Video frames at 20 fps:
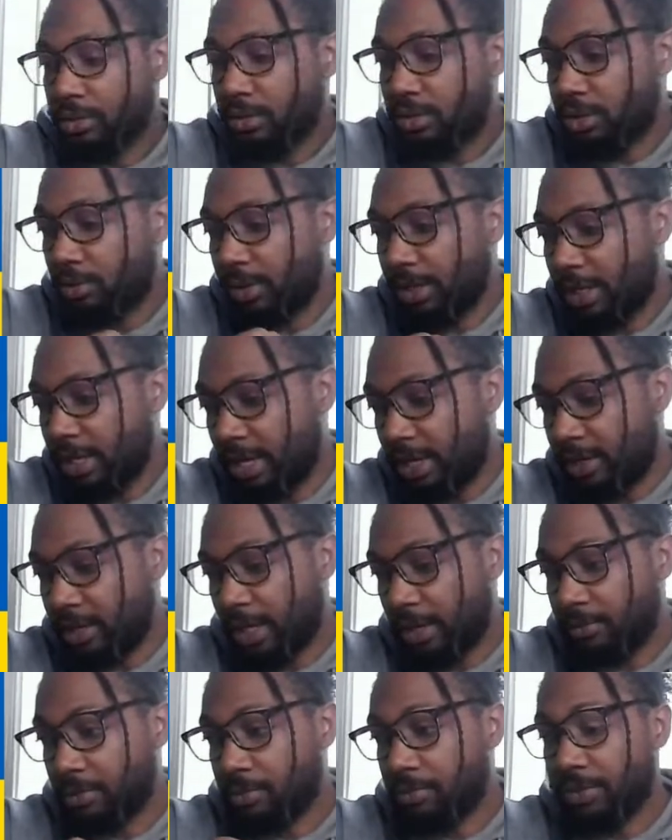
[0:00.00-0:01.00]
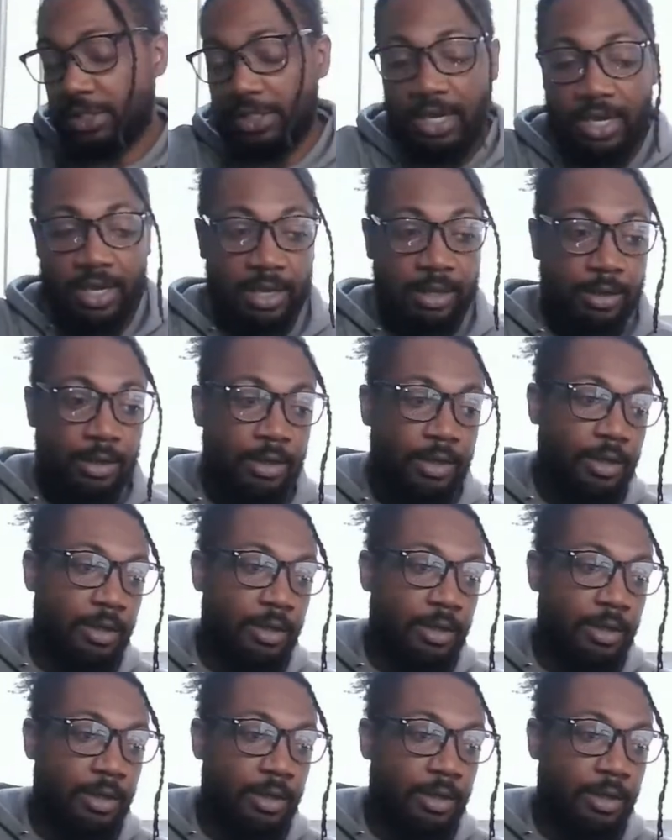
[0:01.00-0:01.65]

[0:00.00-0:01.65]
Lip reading: So again, like we were saying,